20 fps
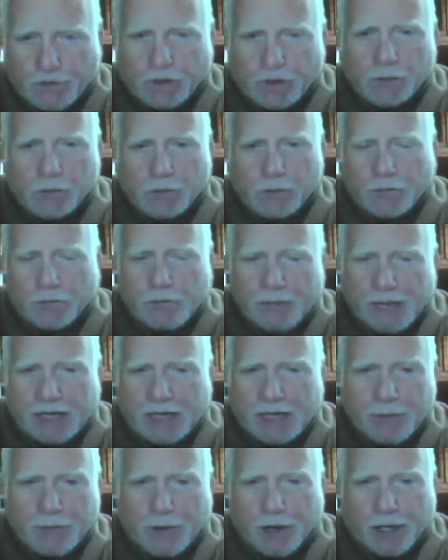made by
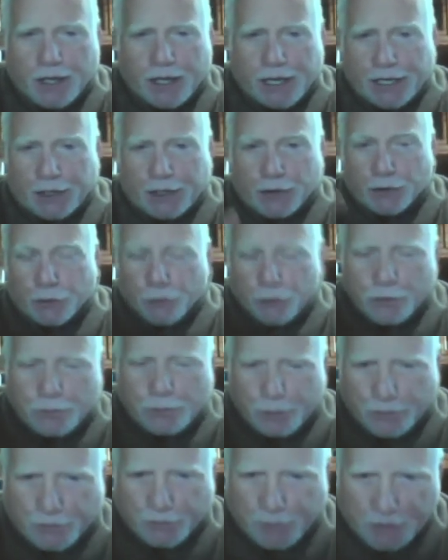a group of
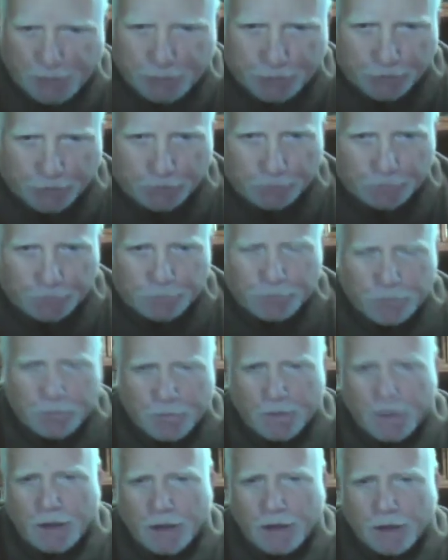people.
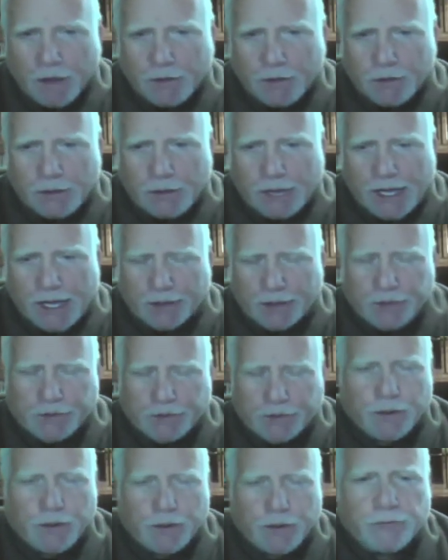The editor
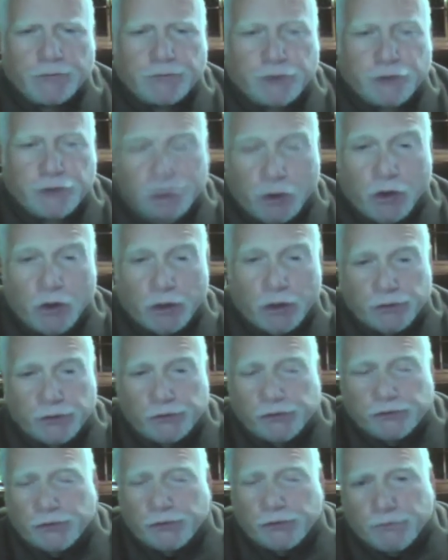of Jaws,
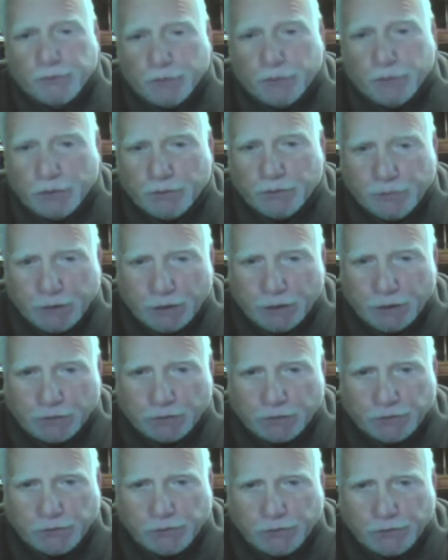Verna Fields,
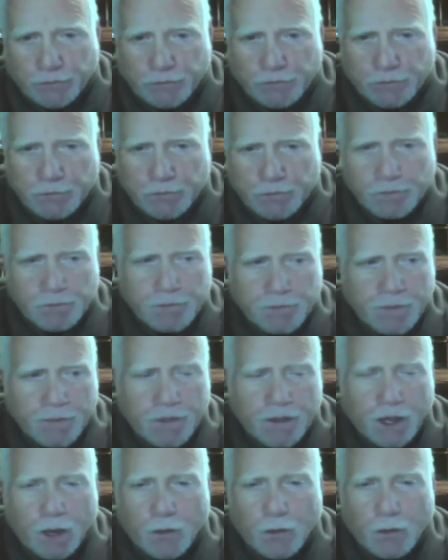I
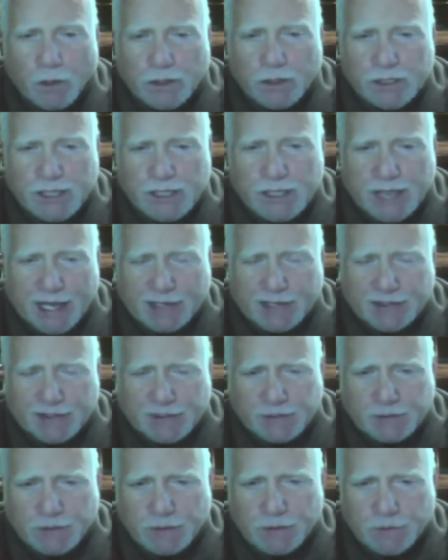won't ask,
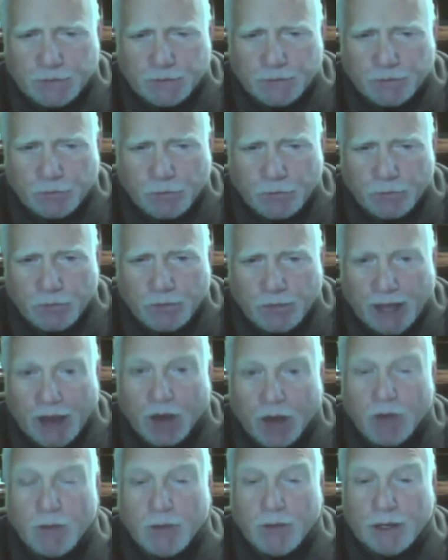how
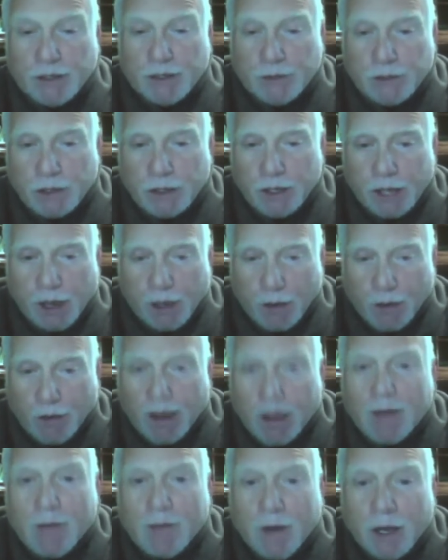am I?
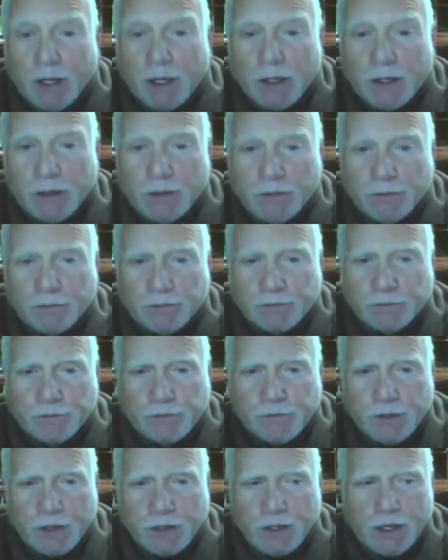
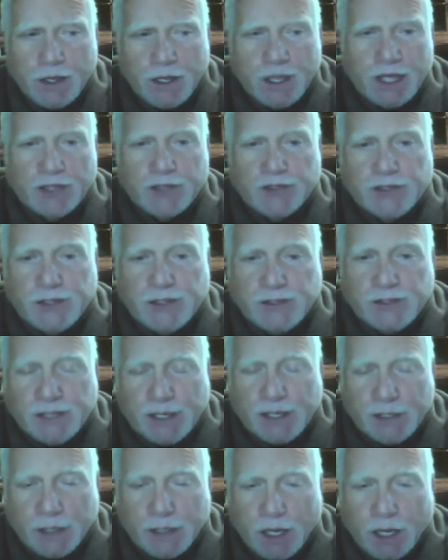And she said, I'm
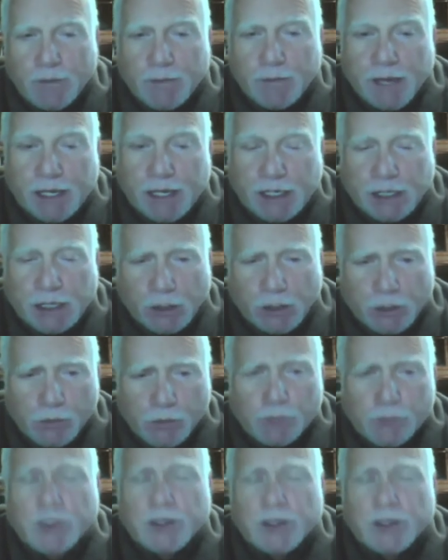making you brilliant.